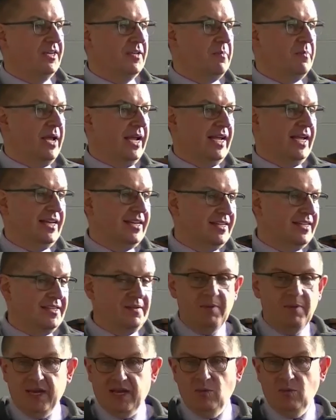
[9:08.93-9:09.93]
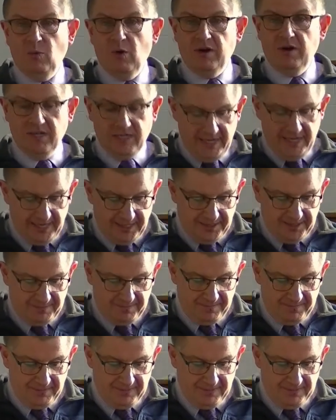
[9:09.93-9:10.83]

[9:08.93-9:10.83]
to make it watertight.